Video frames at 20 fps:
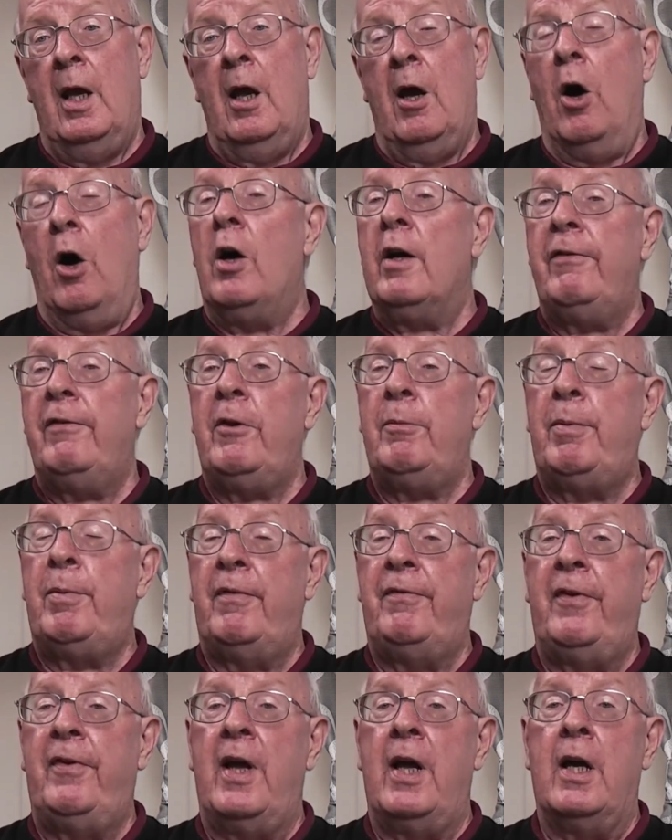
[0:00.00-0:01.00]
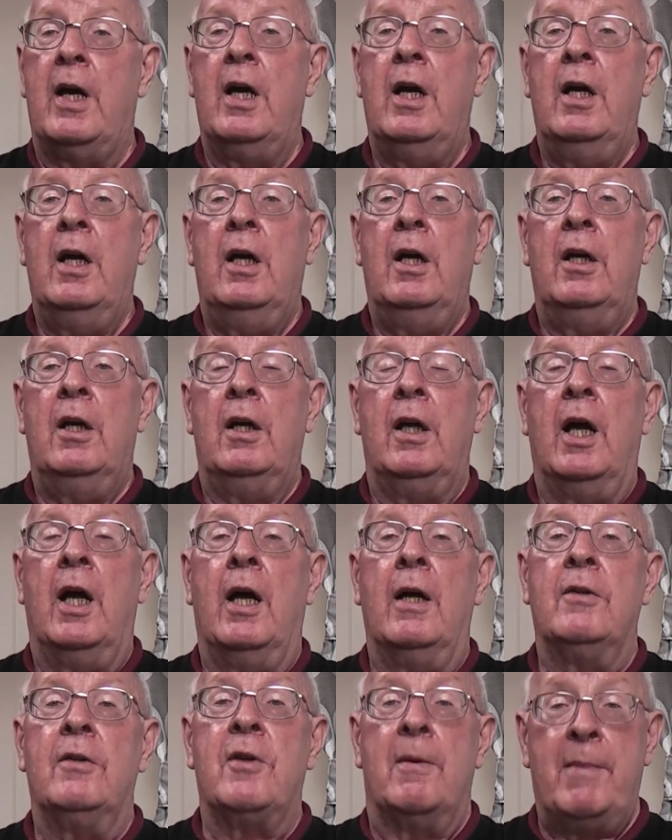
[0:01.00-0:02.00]
Or if you prefer
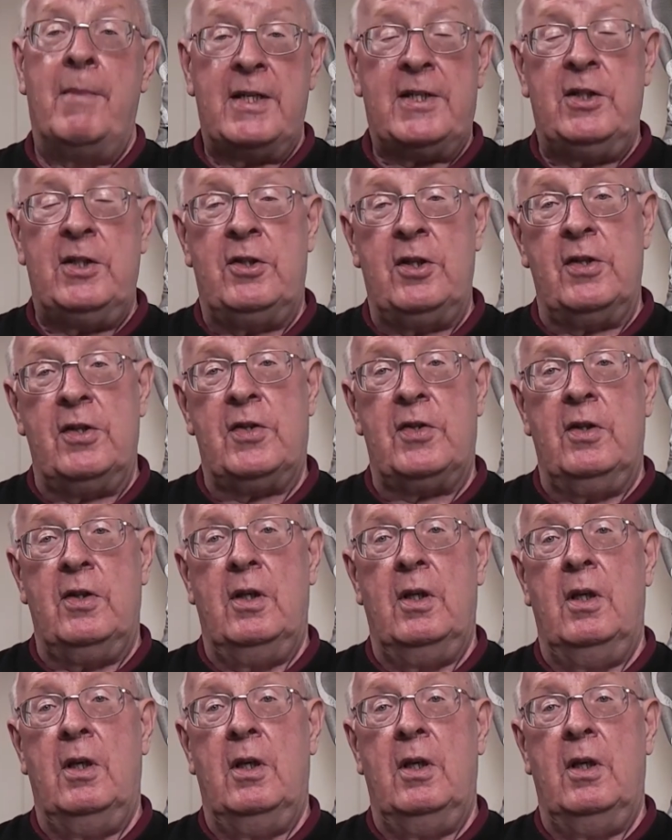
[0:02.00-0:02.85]
to message us